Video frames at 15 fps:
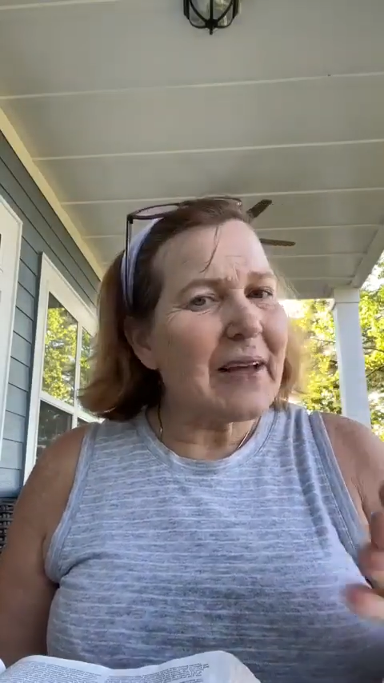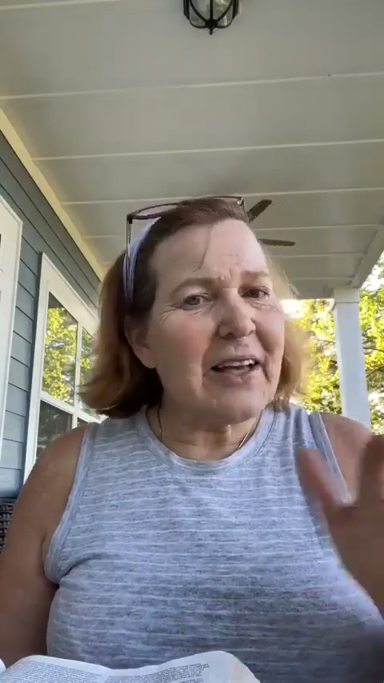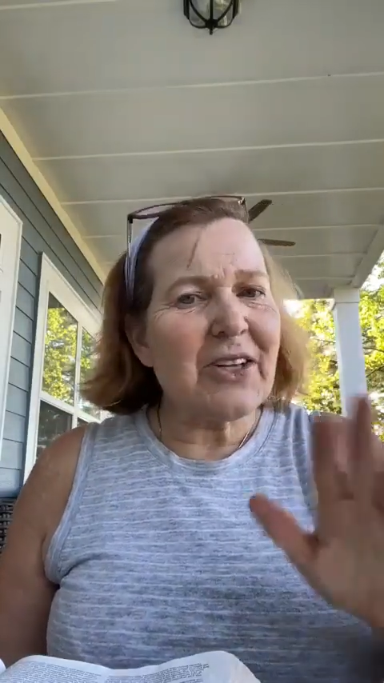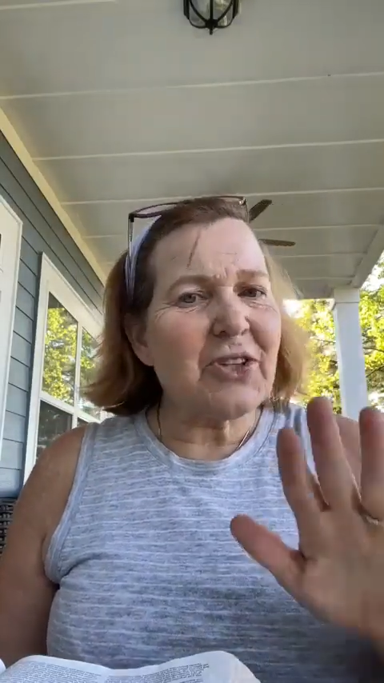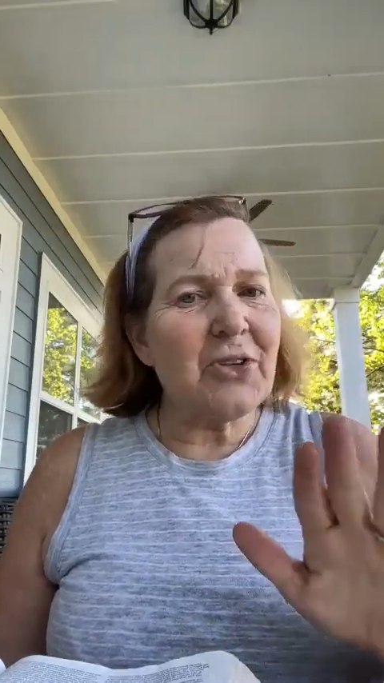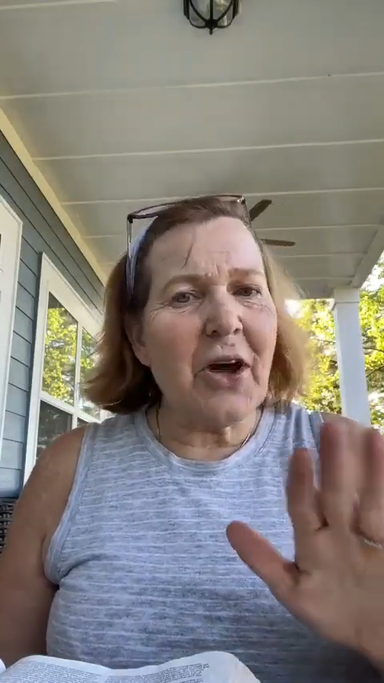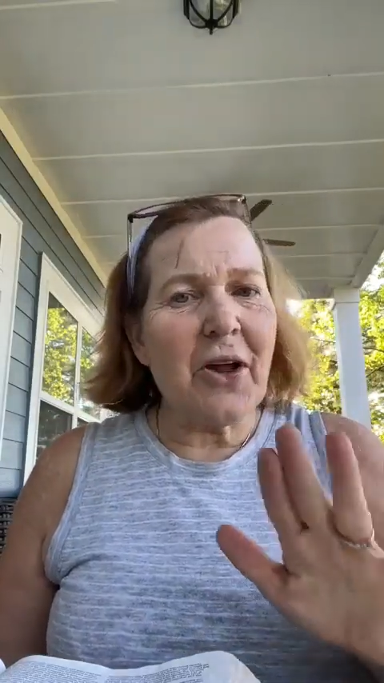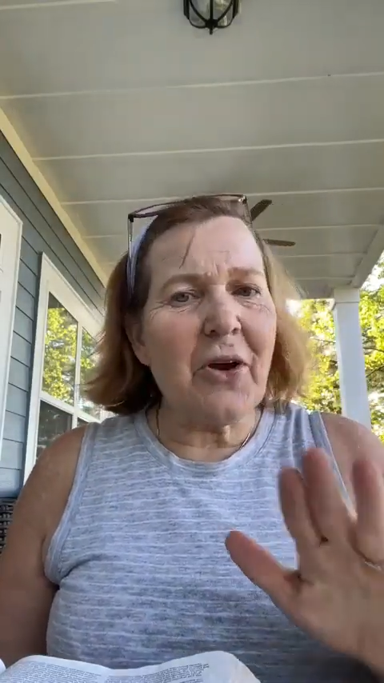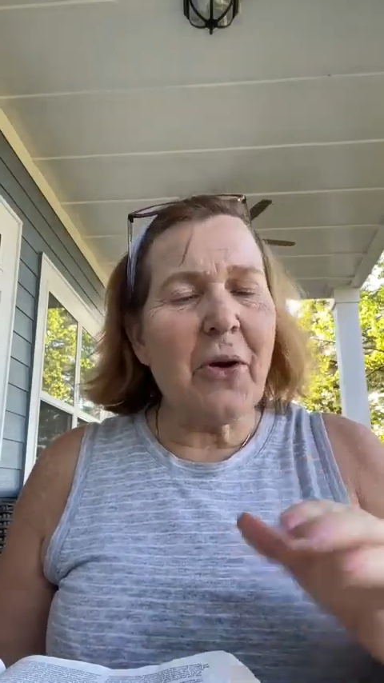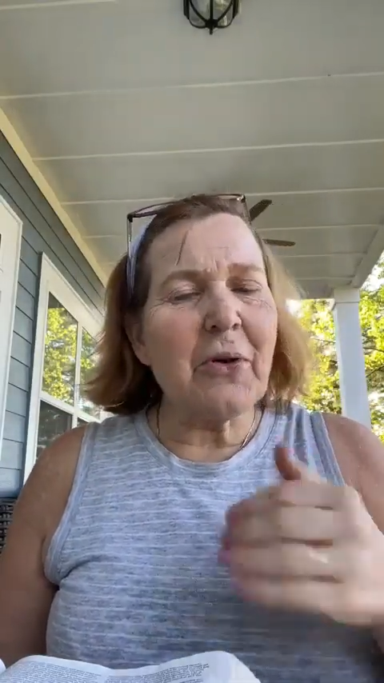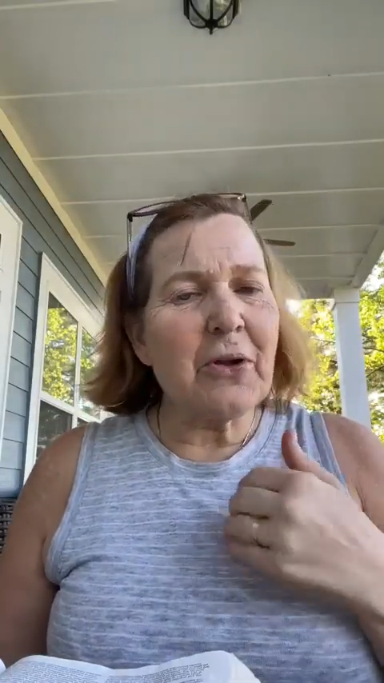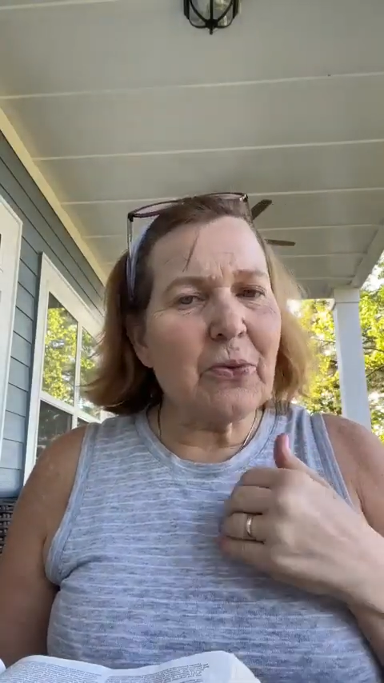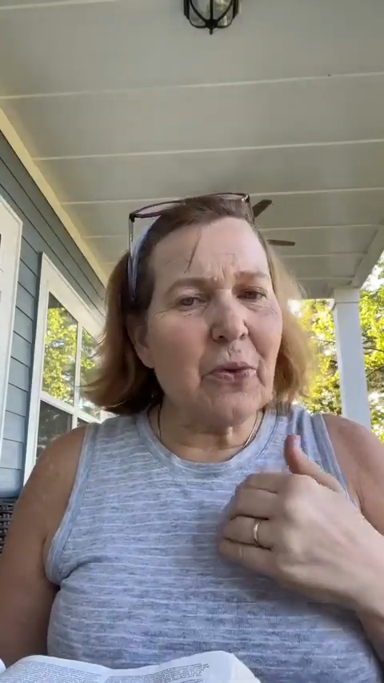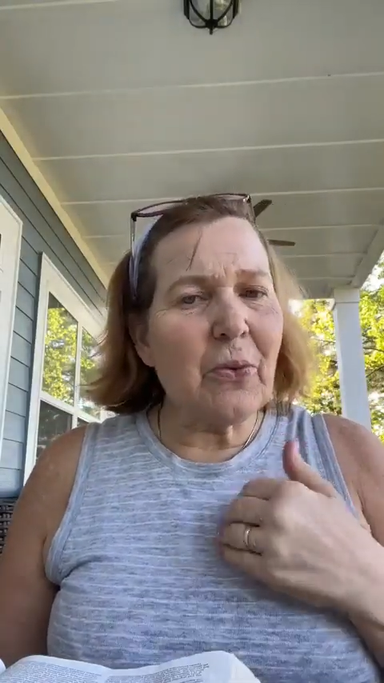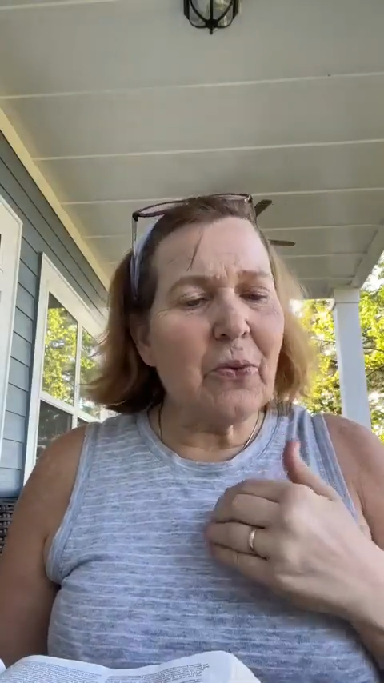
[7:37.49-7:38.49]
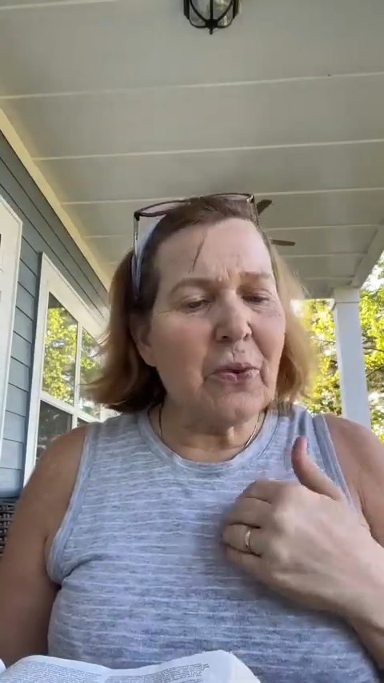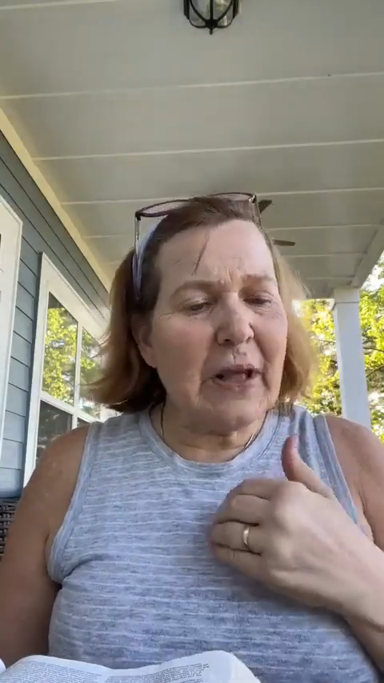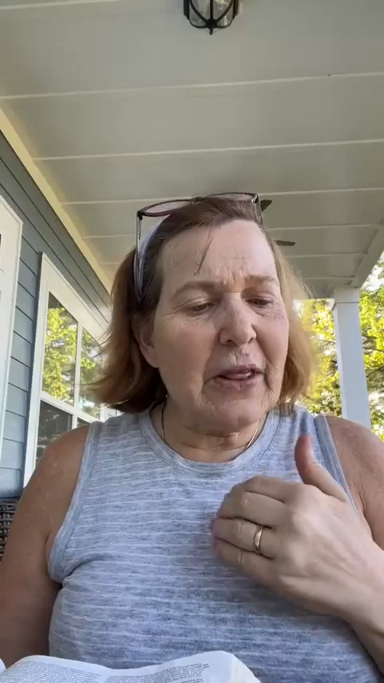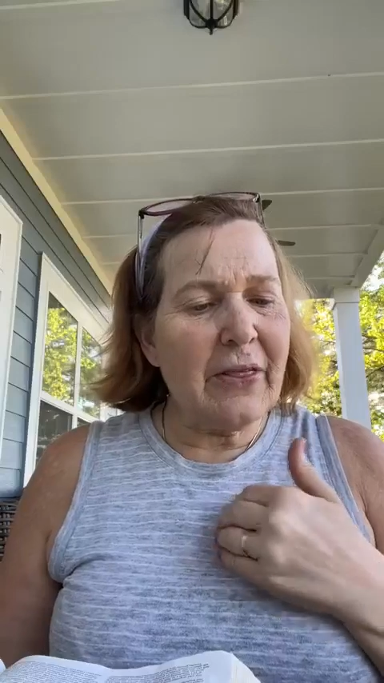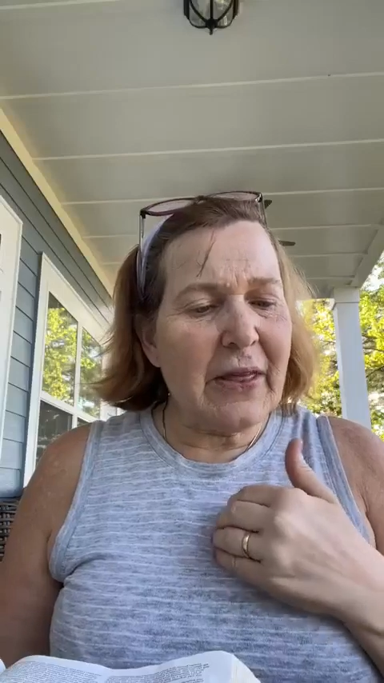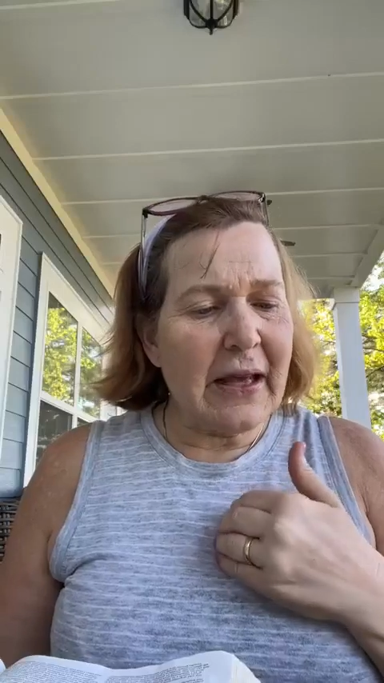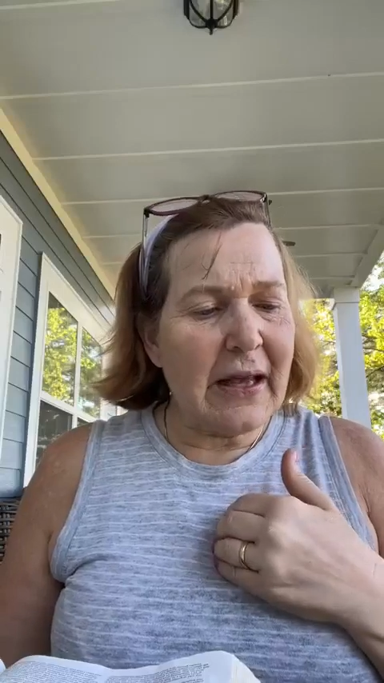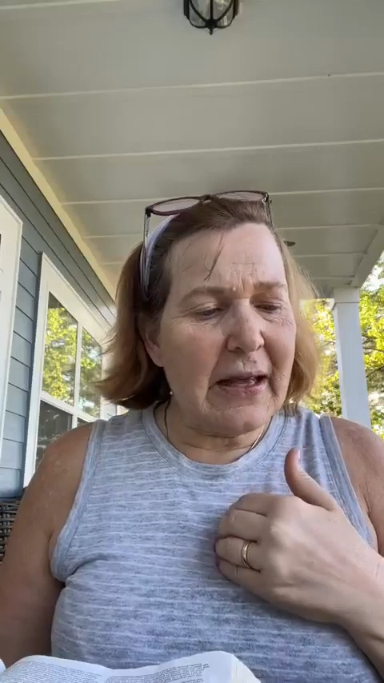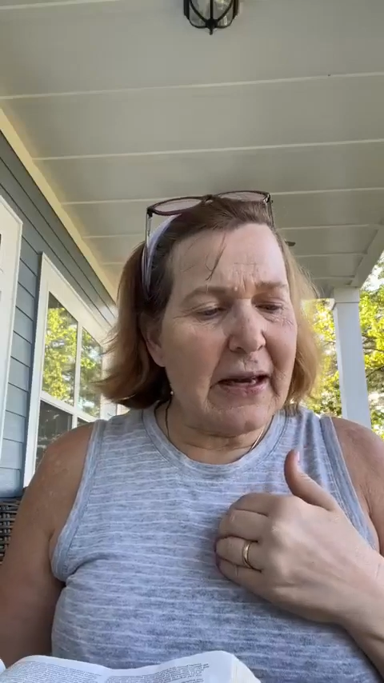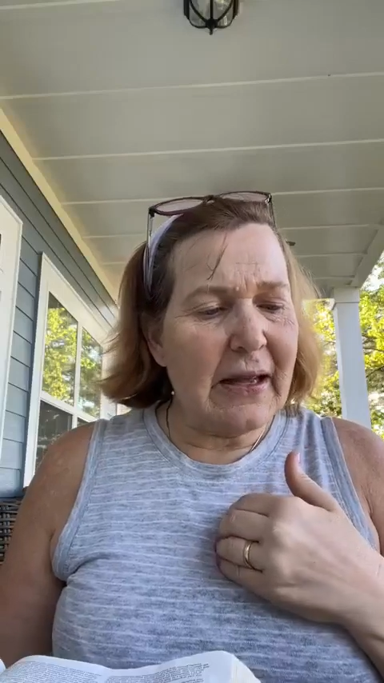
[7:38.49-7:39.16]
It's not always what we think